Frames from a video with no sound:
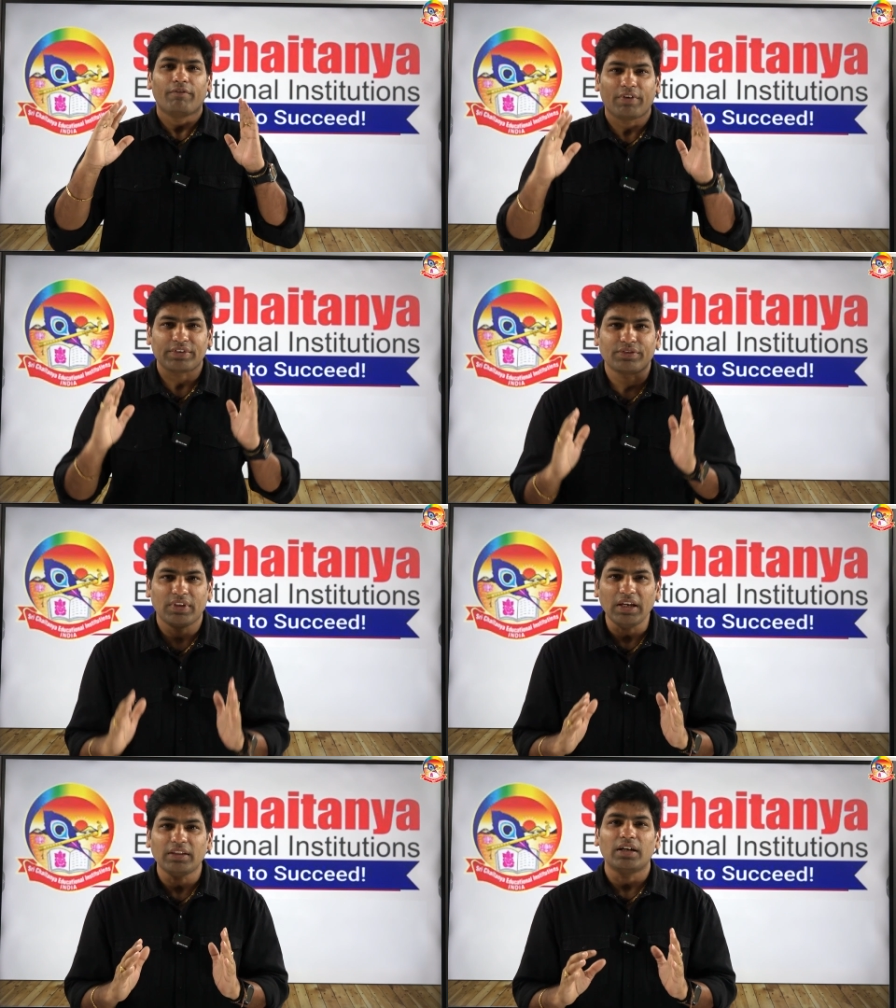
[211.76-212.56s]
first
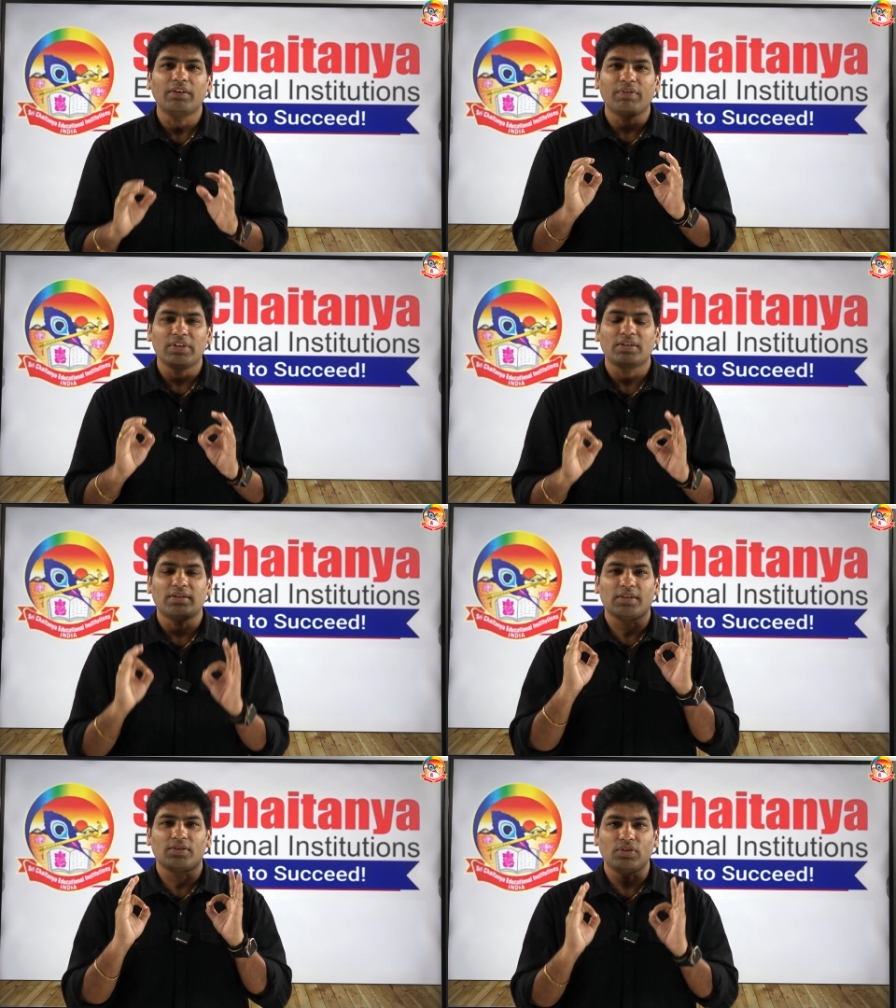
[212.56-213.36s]
think that physics
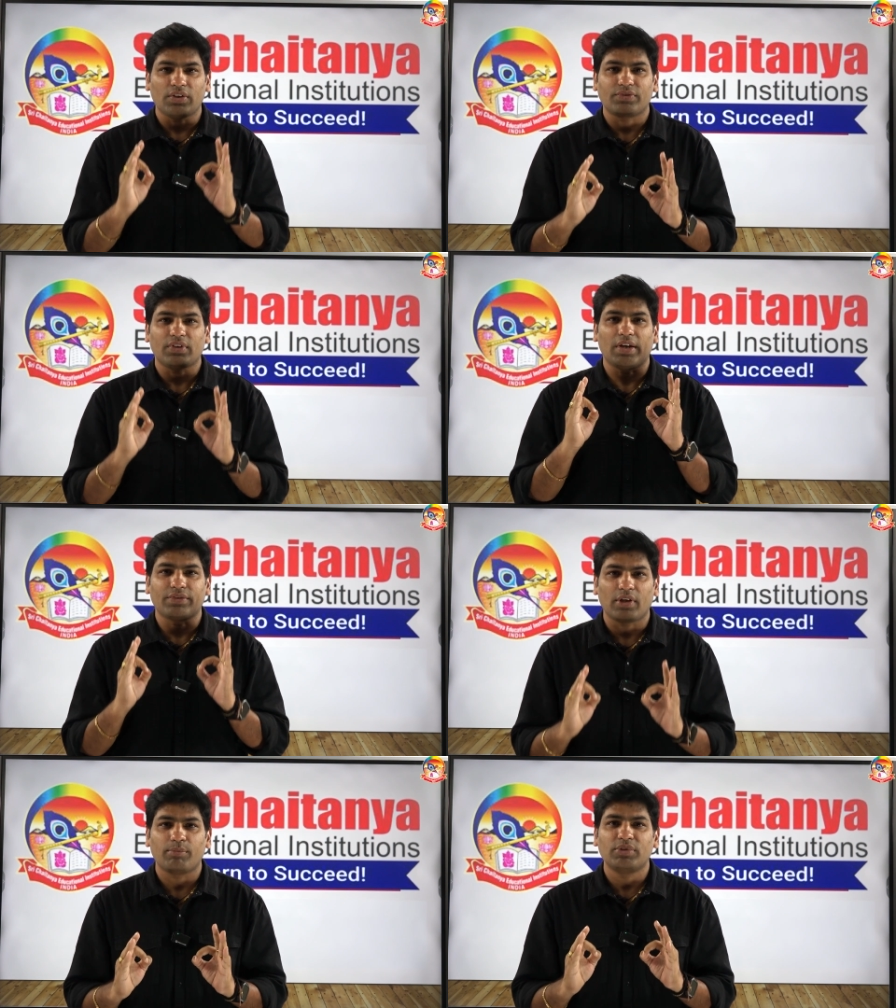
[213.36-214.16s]
is just a
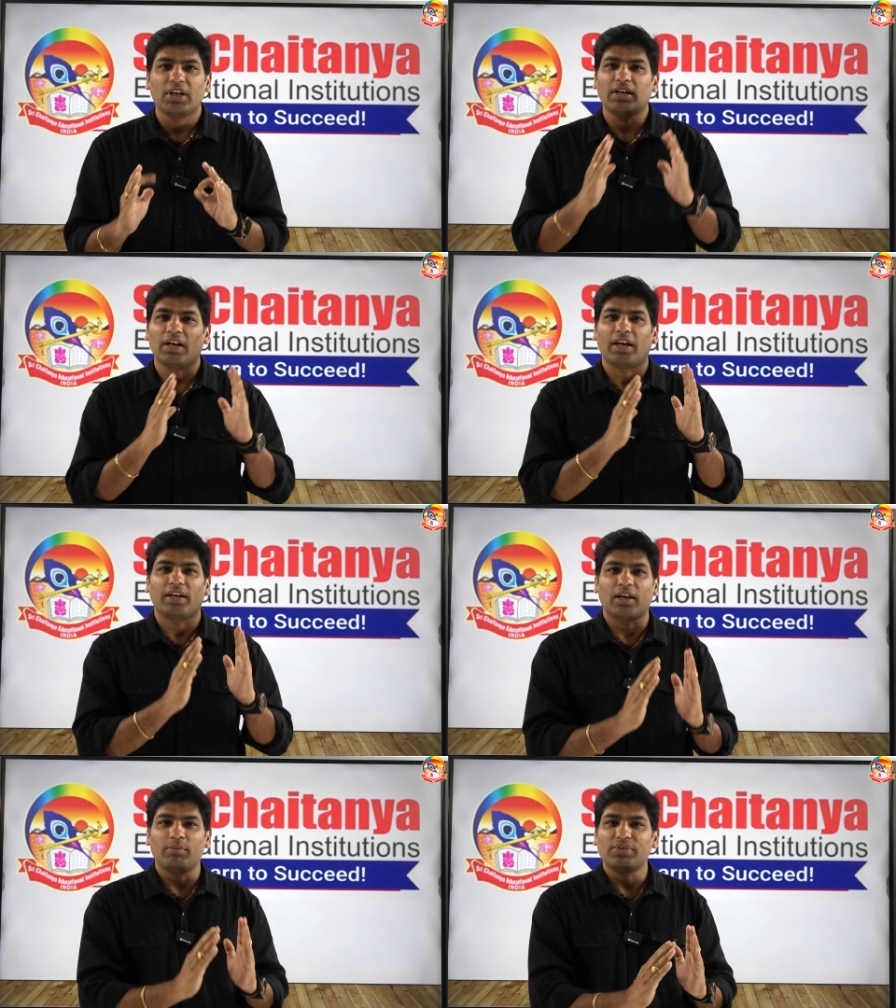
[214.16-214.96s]
subject like
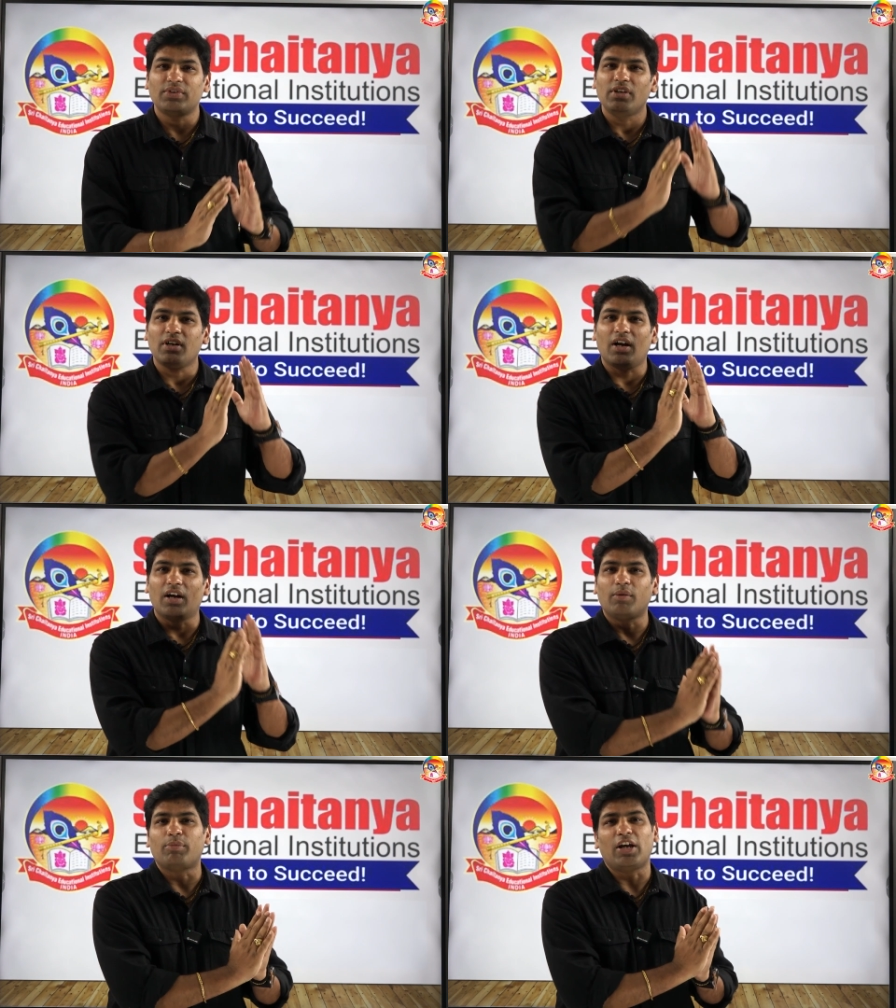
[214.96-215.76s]
chemistry
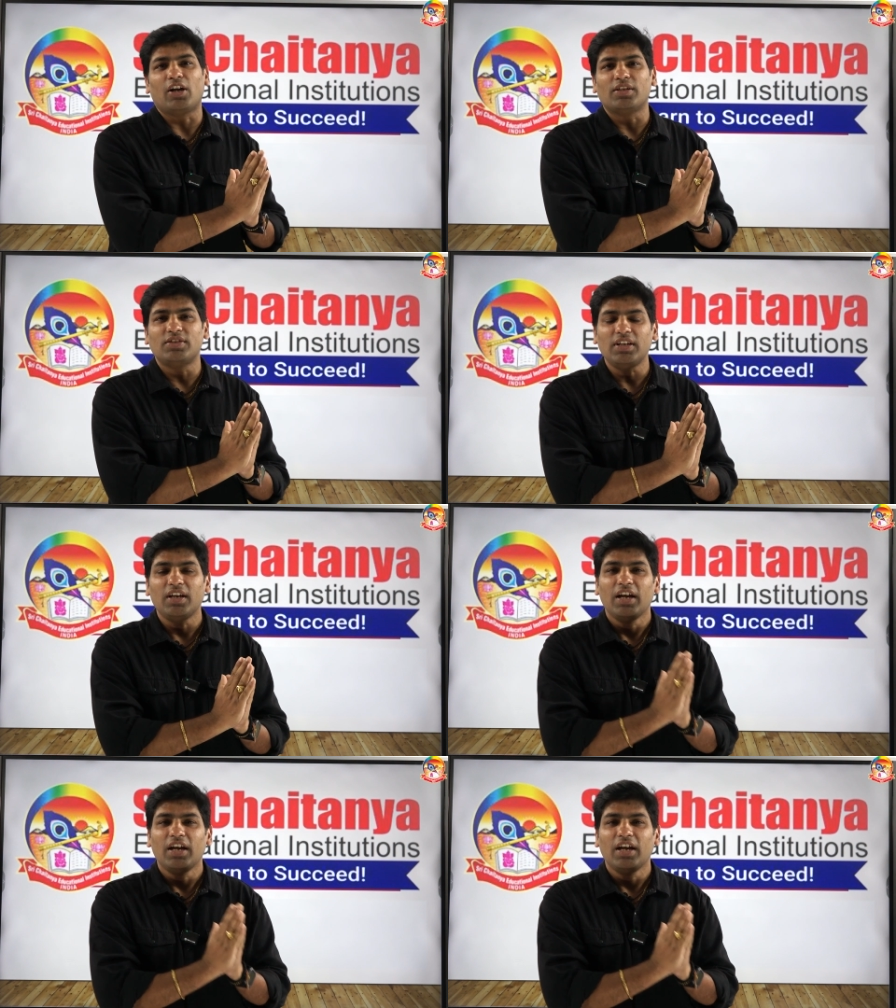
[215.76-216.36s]
or biology.